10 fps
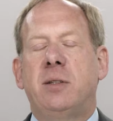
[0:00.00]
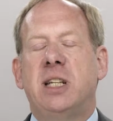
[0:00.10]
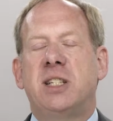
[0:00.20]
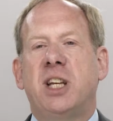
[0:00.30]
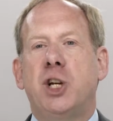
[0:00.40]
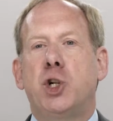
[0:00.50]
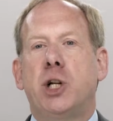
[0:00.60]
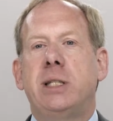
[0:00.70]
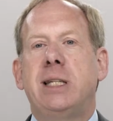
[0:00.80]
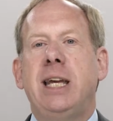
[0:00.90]

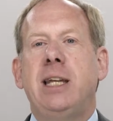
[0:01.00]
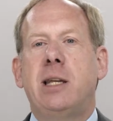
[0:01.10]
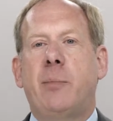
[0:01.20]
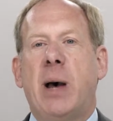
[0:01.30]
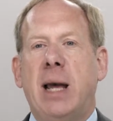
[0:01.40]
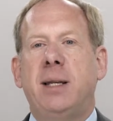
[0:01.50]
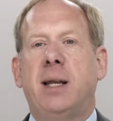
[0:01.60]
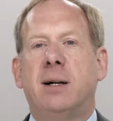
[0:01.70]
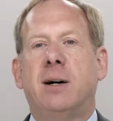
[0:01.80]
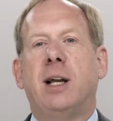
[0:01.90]
decisions
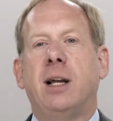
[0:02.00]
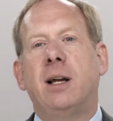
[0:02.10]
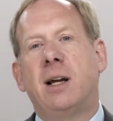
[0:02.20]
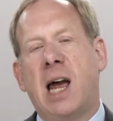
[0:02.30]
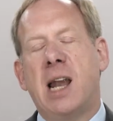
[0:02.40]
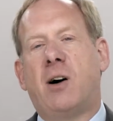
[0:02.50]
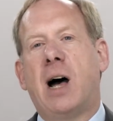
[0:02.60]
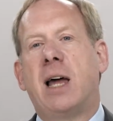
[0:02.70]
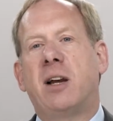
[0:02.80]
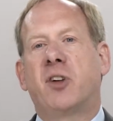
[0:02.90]
independently, and I'll
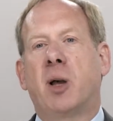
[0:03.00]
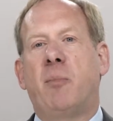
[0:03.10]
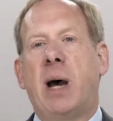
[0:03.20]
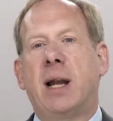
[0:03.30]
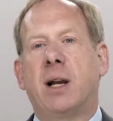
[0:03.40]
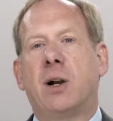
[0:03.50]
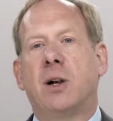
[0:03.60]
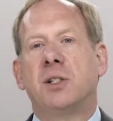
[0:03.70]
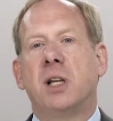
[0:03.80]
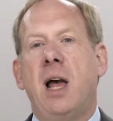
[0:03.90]
add of
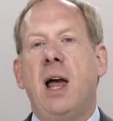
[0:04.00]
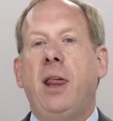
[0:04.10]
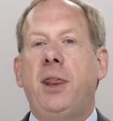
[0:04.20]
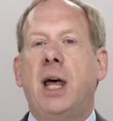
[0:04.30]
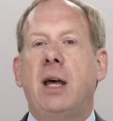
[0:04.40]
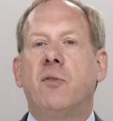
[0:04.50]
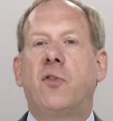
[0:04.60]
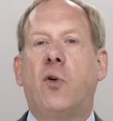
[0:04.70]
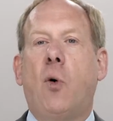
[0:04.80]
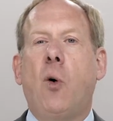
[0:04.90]
competitors, then
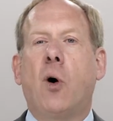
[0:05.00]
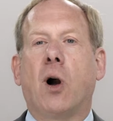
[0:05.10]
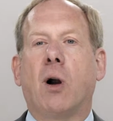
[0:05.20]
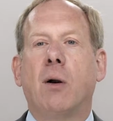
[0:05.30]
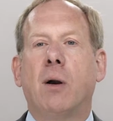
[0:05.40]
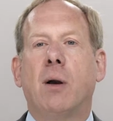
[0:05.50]
4